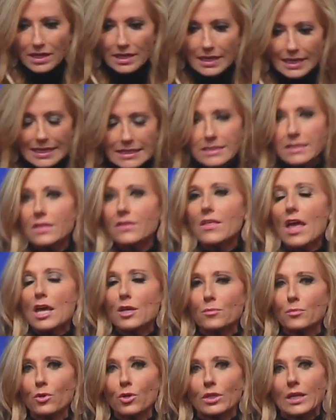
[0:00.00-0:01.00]
into
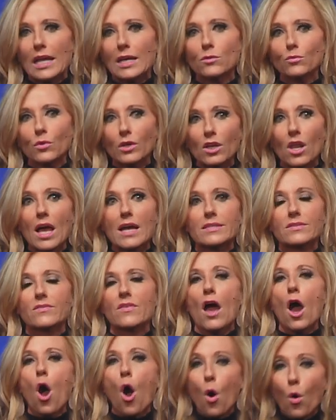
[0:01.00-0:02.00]
that book and realize the
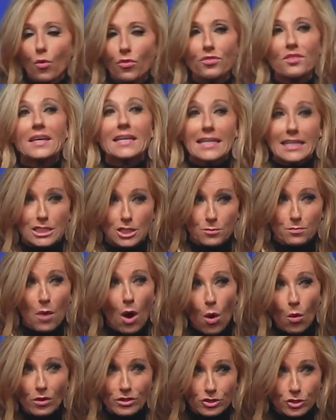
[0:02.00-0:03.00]
whole thing is
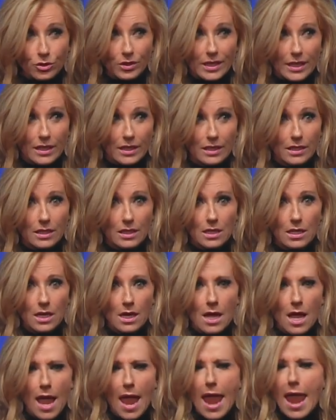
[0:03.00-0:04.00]
poetry,
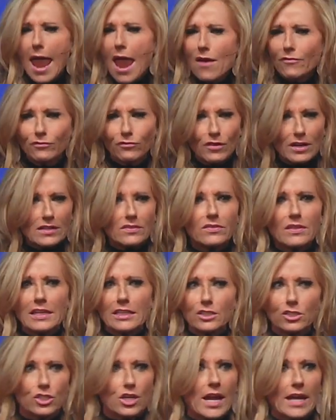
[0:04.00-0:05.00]

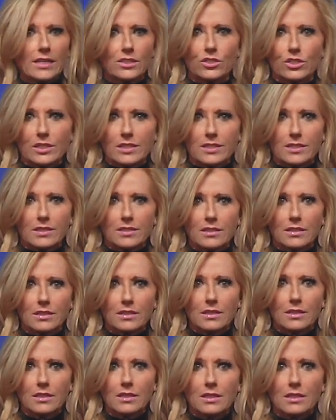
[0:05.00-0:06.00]
everything changes.
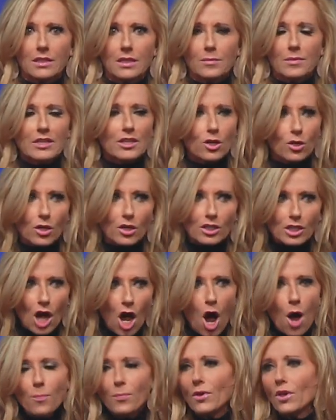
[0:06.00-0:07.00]
I mean, there are a
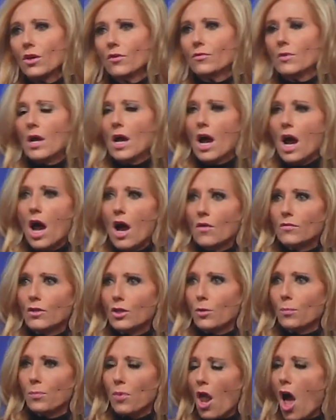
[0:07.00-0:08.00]
couple of
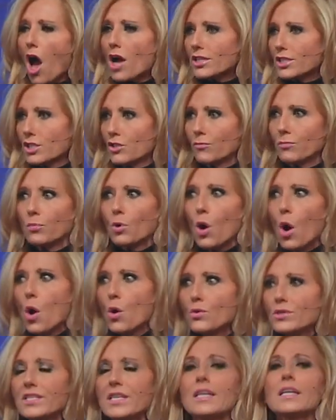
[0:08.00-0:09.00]
little blocks of
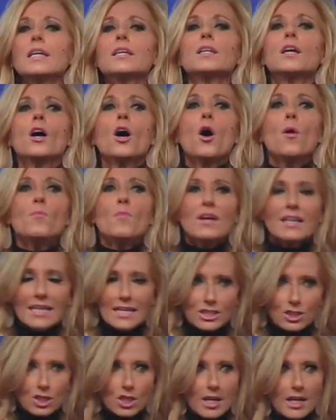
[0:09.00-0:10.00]
prose in it, but
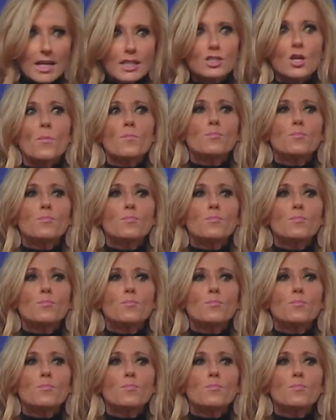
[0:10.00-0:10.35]
it's a